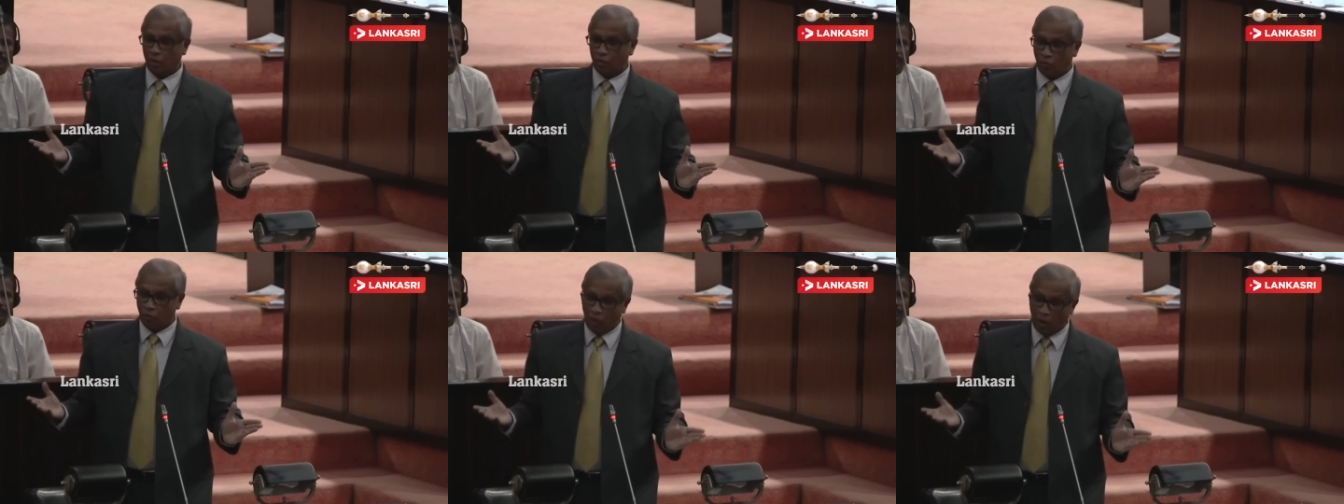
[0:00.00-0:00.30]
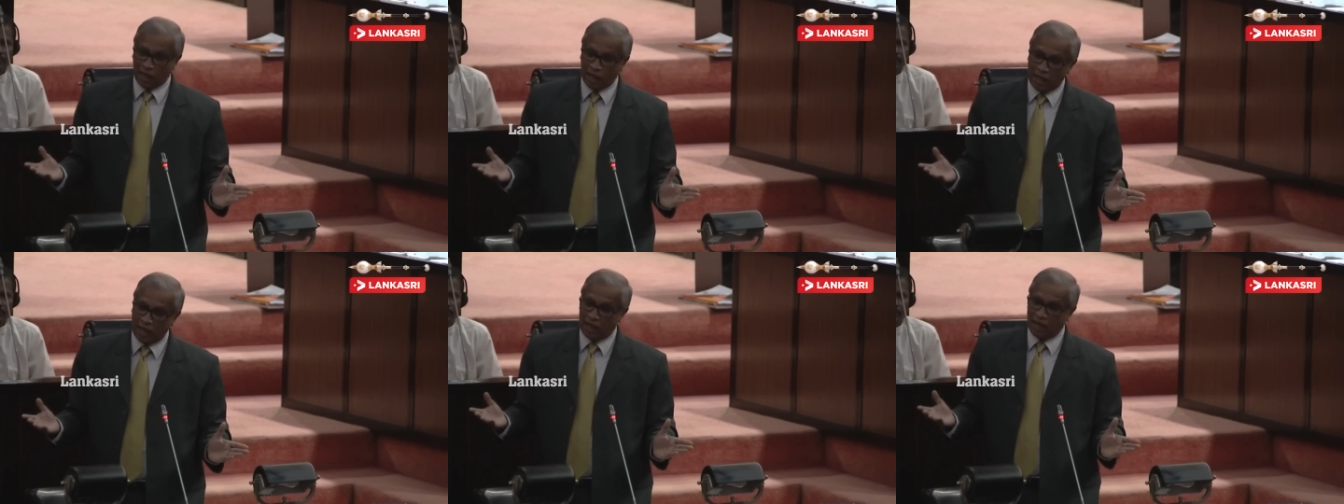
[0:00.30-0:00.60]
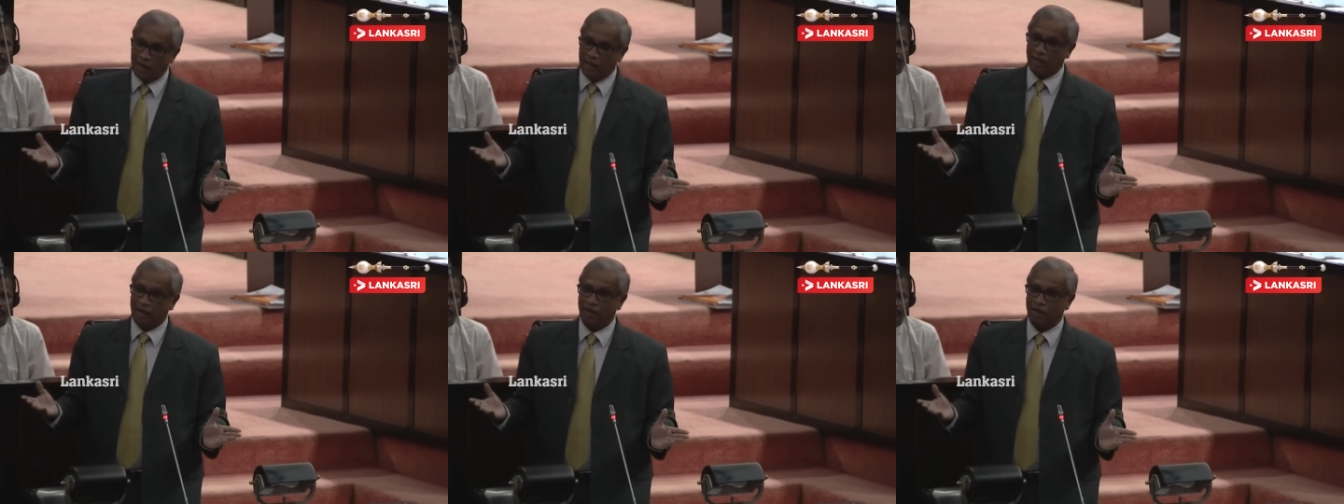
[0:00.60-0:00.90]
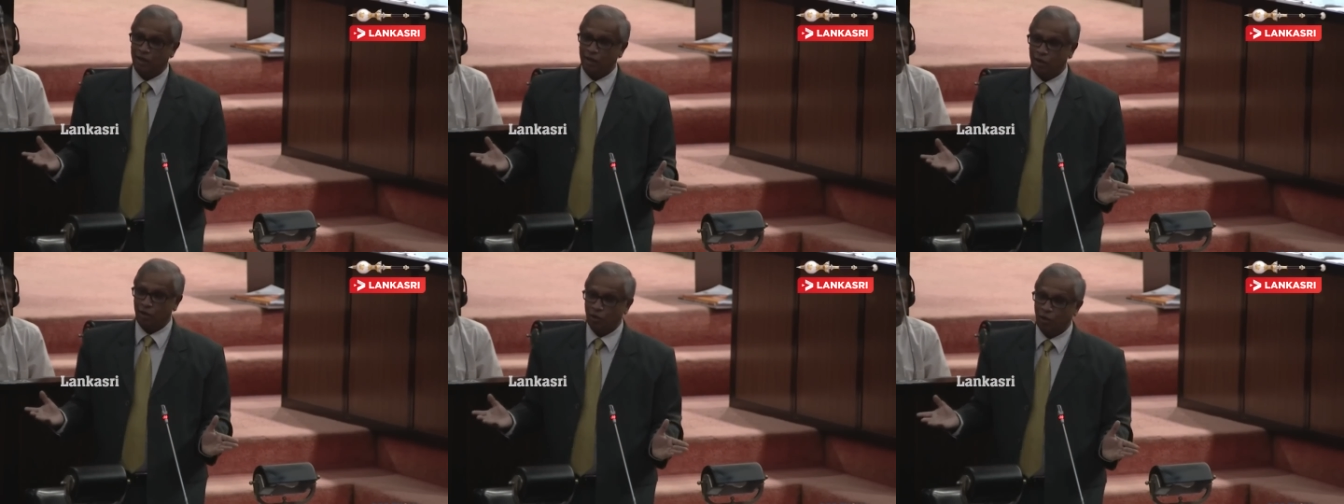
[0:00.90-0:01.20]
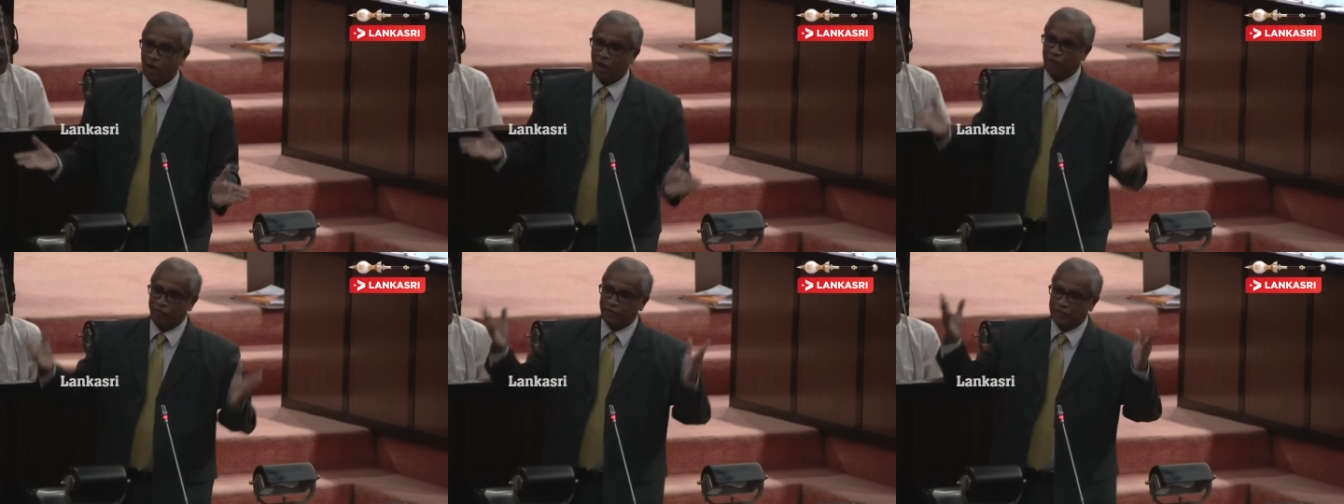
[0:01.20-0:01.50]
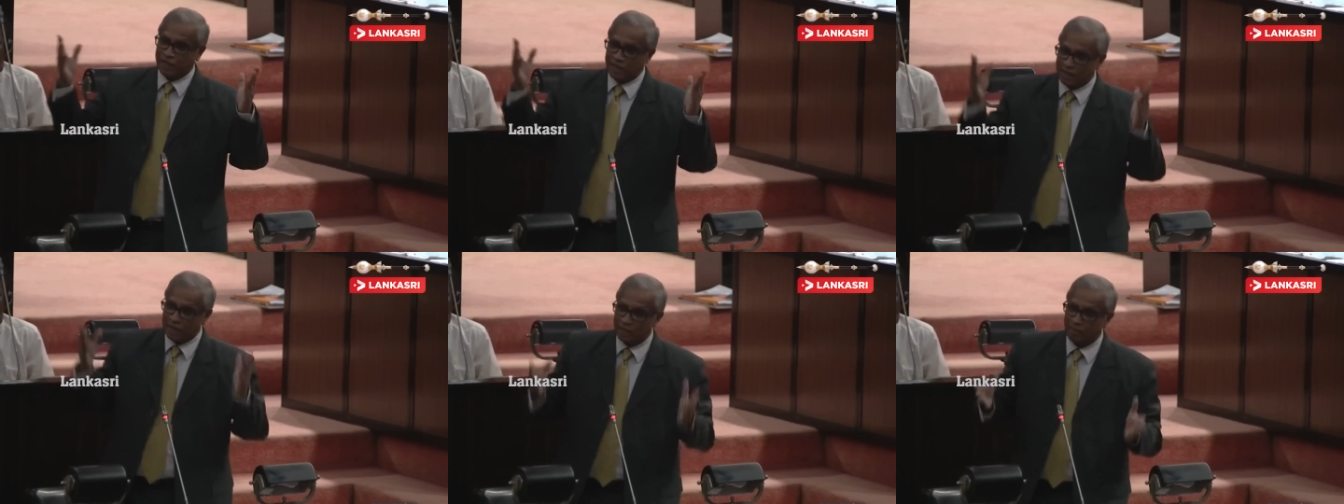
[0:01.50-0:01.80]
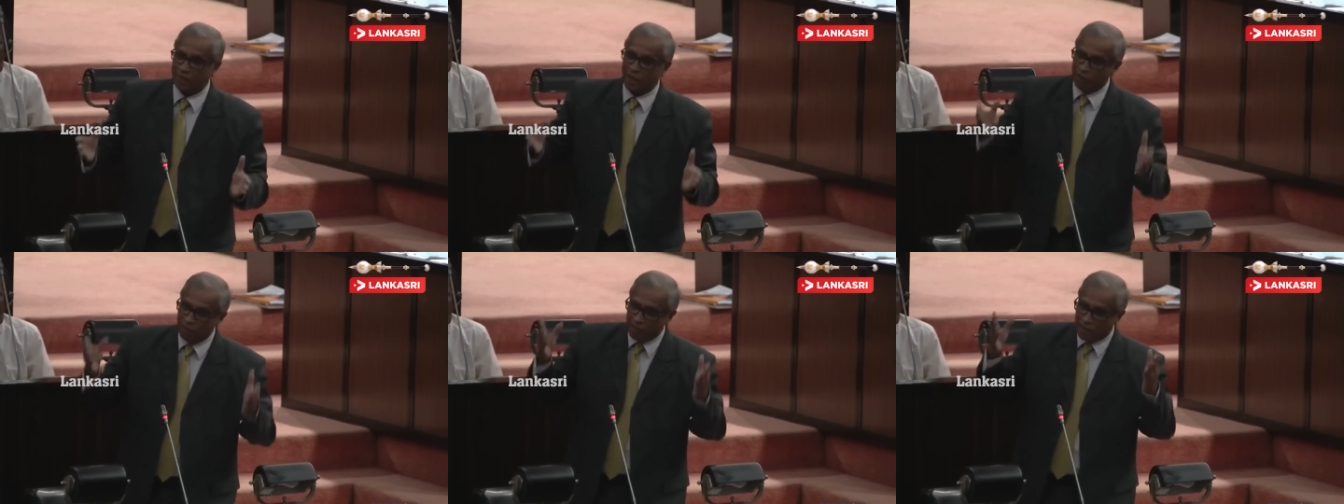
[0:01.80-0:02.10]
while you have
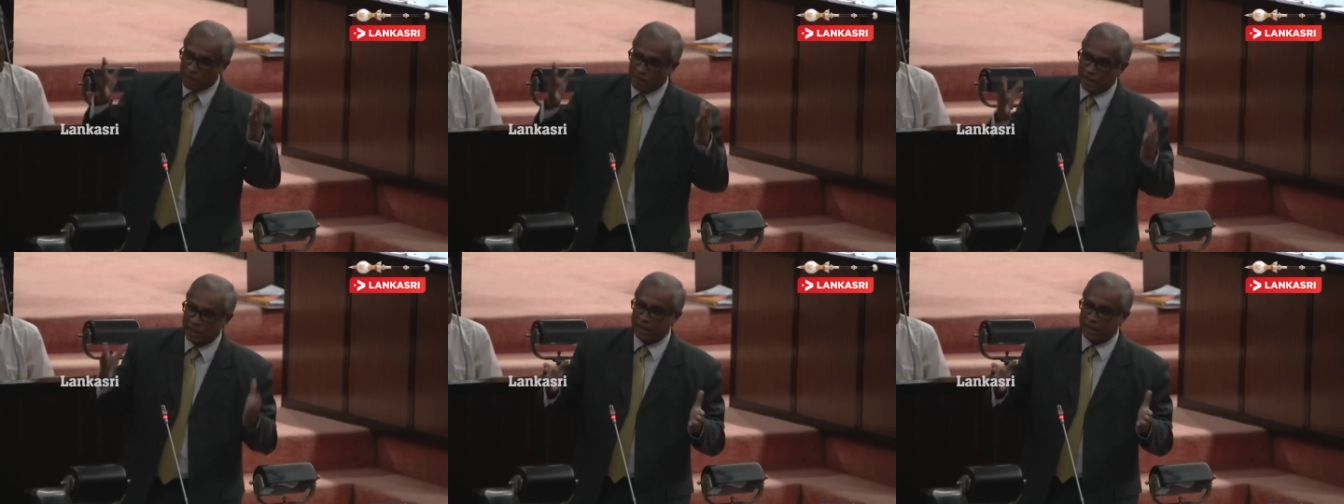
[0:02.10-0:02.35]
sitting members